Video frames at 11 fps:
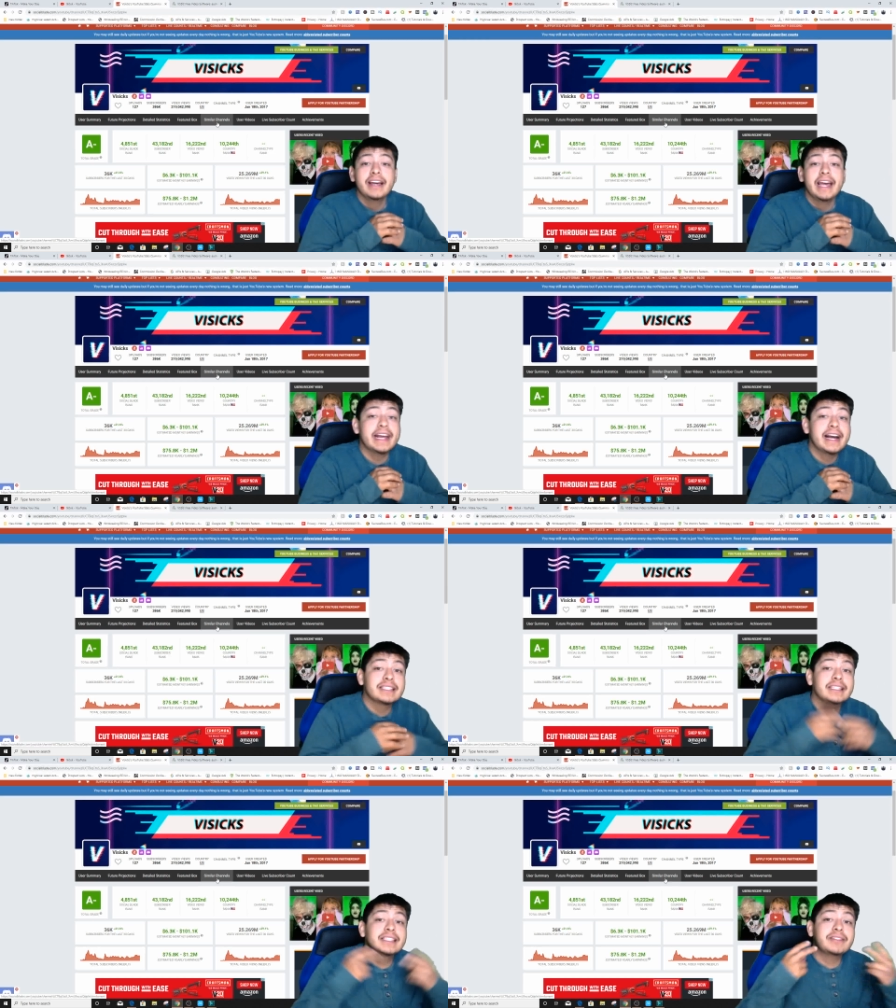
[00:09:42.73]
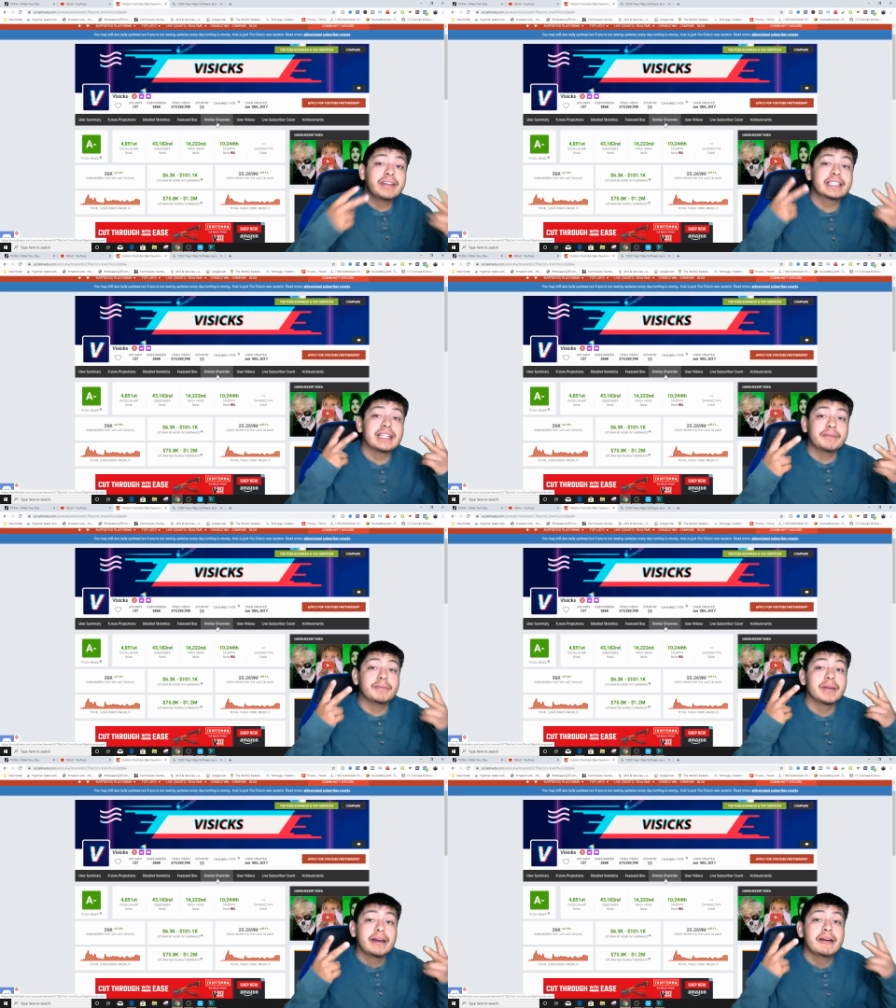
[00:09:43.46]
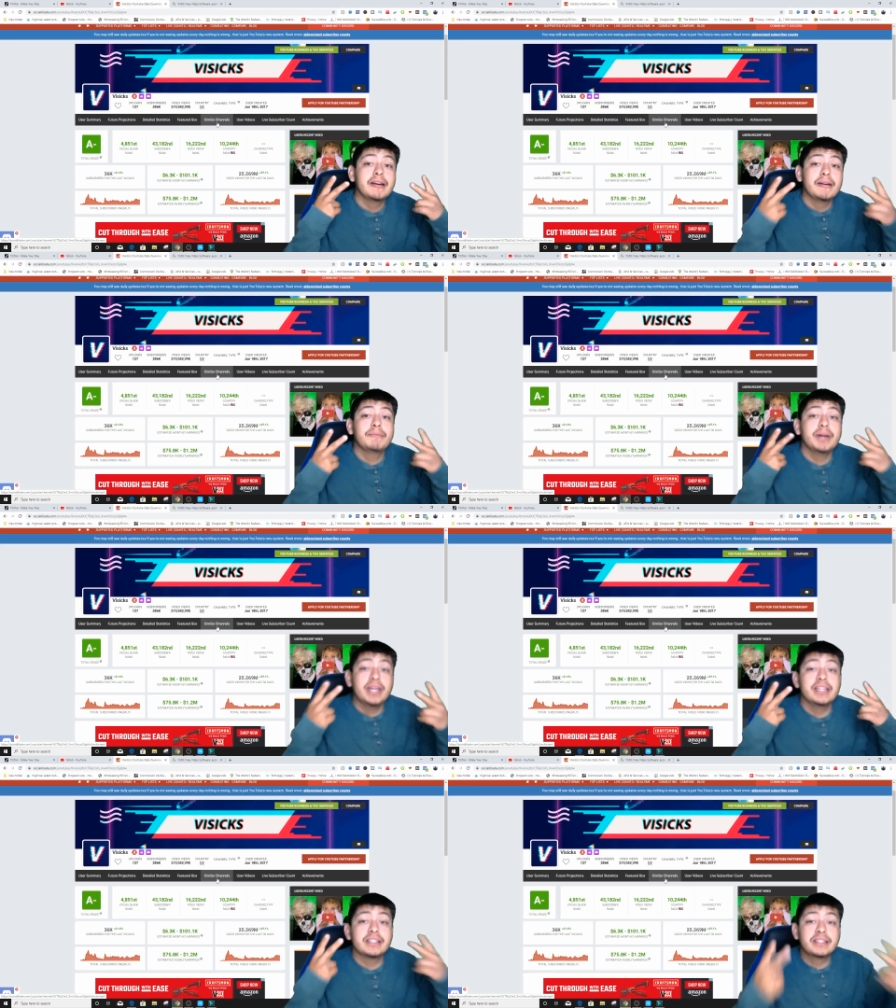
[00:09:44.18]
And guys, until next time,
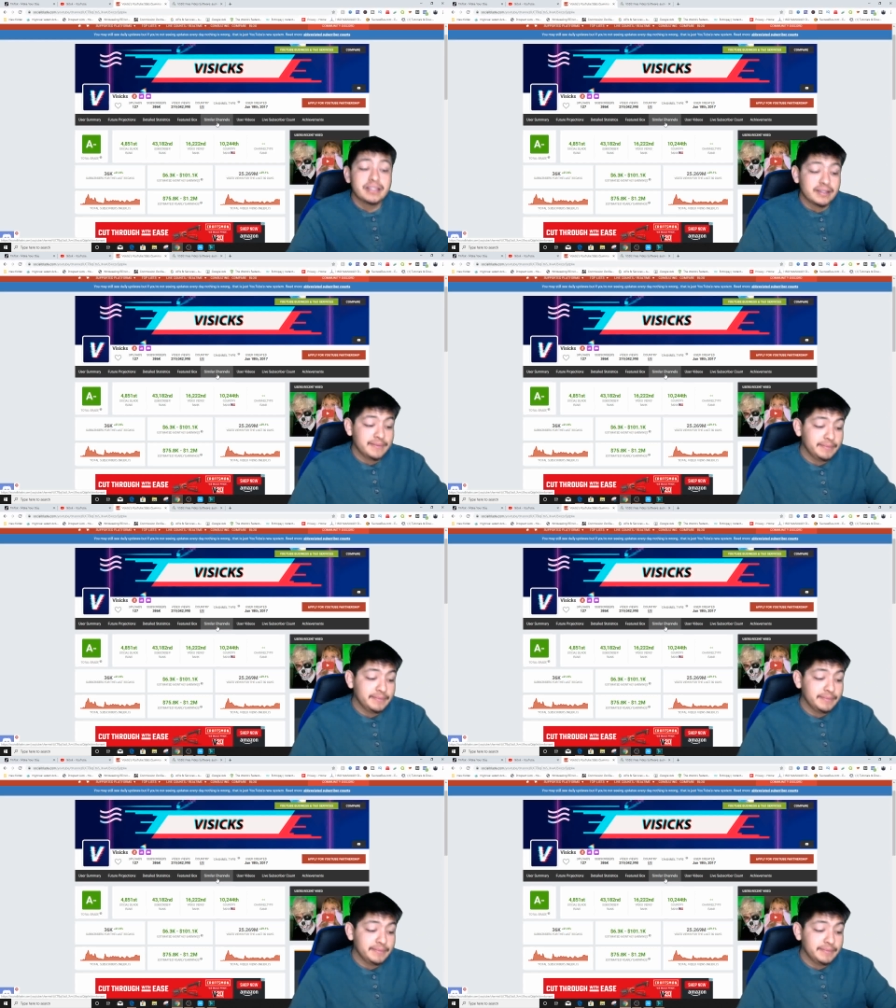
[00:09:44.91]
peace.